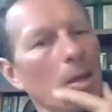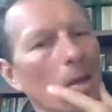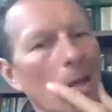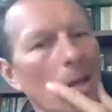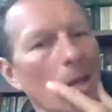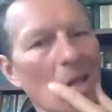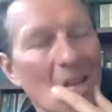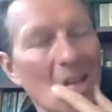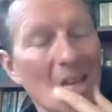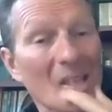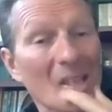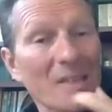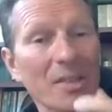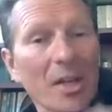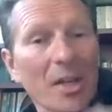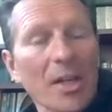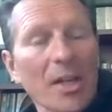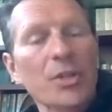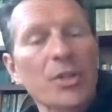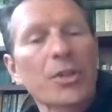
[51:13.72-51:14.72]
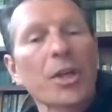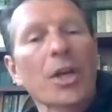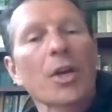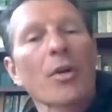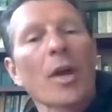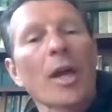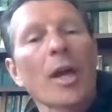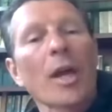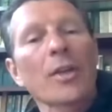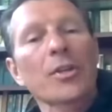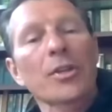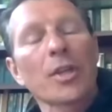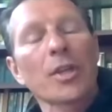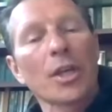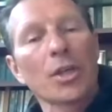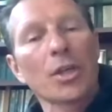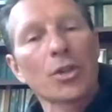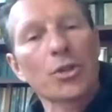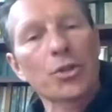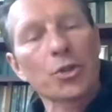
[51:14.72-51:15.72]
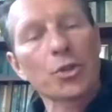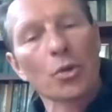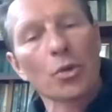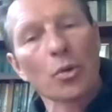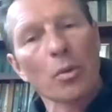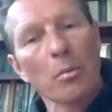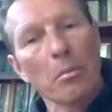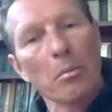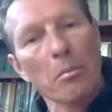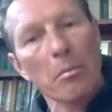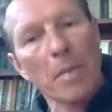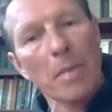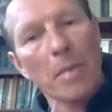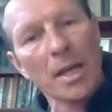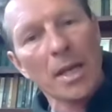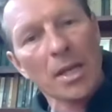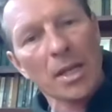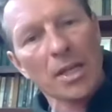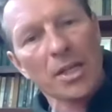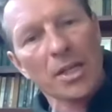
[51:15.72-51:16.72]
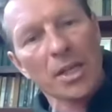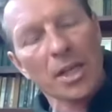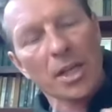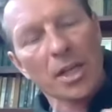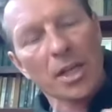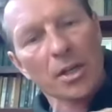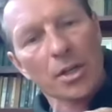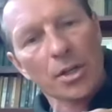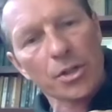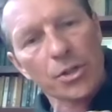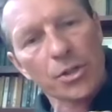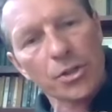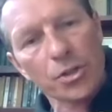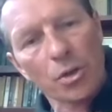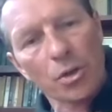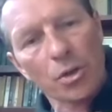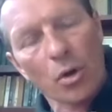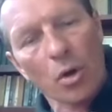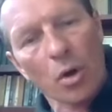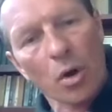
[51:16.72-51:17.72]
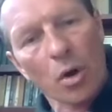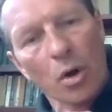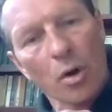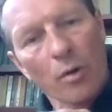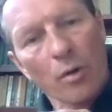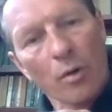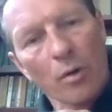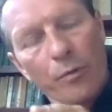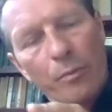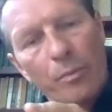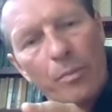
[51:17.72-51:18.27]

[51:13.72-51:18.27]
that are integrated into many years of